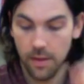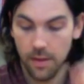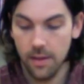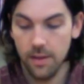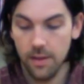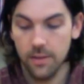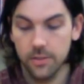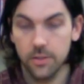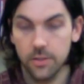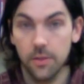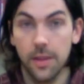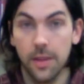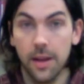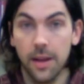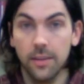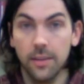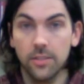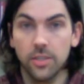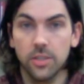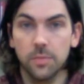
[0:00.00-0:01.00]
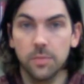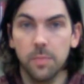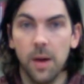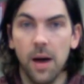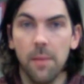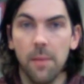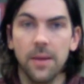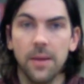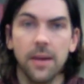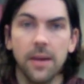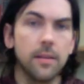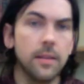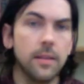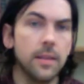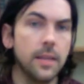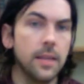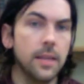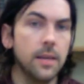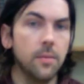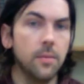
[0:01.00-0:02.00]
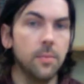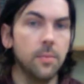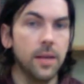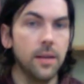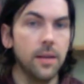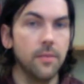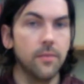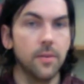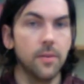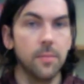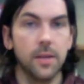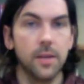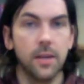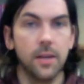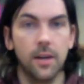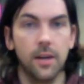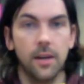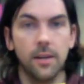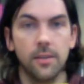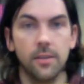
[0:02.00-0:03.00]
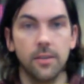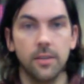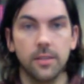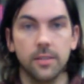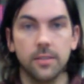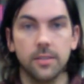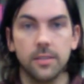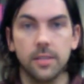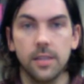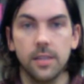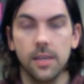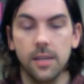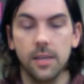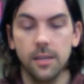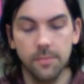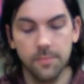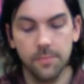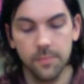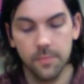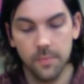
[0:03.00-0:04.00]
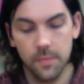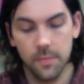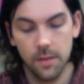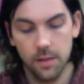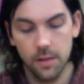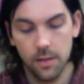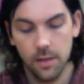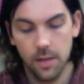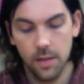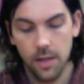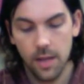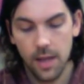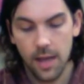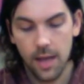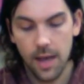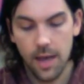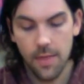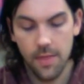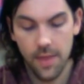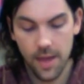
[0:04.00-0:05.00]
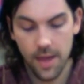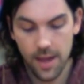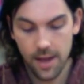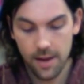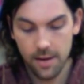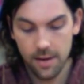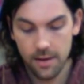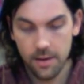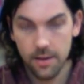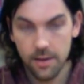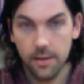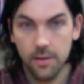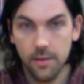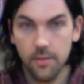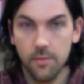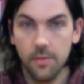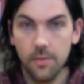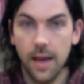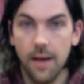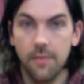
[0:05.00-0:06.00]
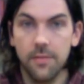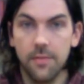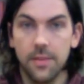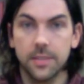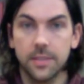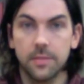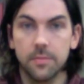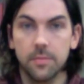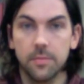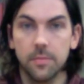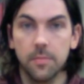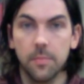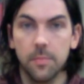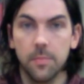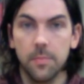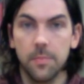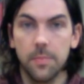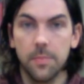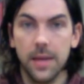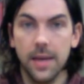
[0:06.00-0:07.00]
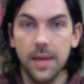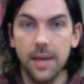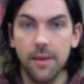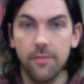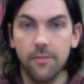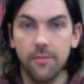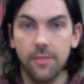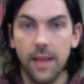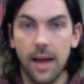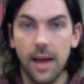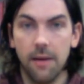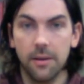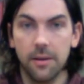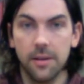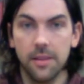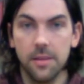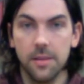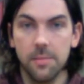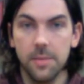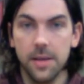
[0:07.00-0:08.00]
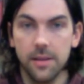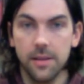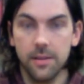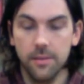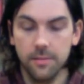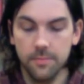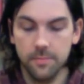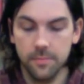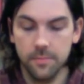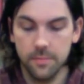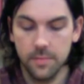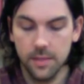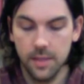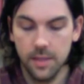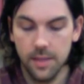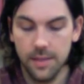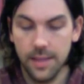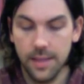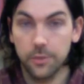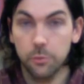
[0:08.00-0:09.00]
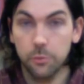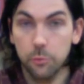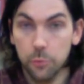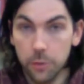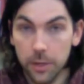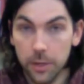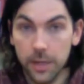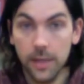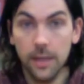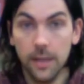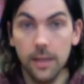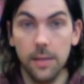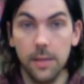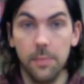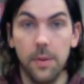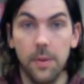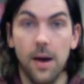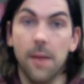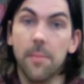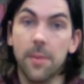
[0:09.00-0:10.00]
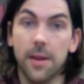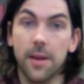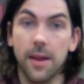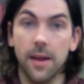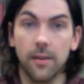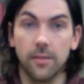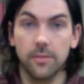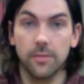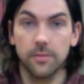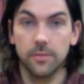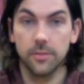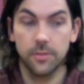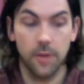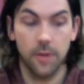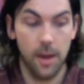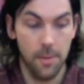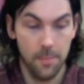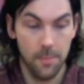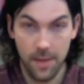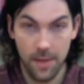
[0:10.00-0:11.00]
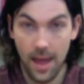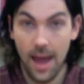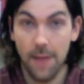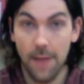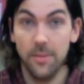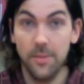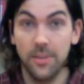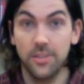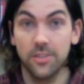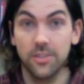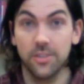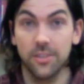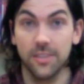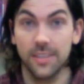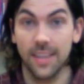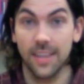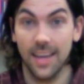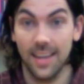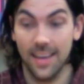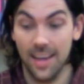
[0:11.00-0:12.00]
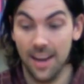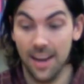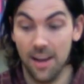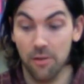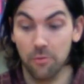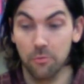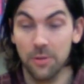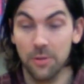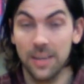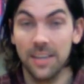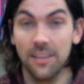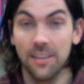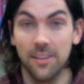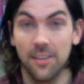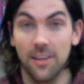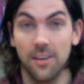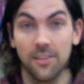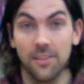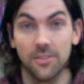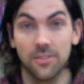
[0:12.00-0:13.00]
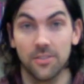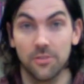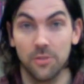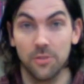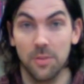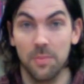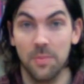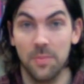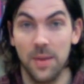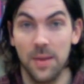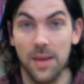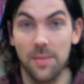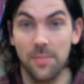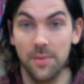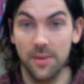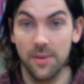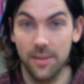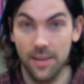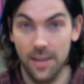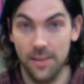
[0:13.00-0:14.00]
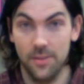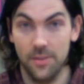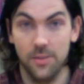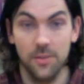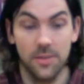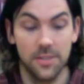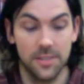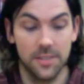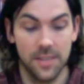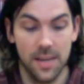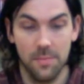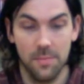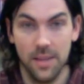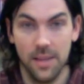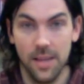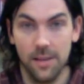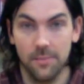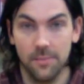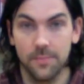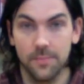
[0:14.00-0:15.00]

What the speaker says: So they're just popping out a little bit from the card, you can see here. And then we have this big flower in the middle that's really popping out. So I make sure to get a real long strip of paper and do the same thing.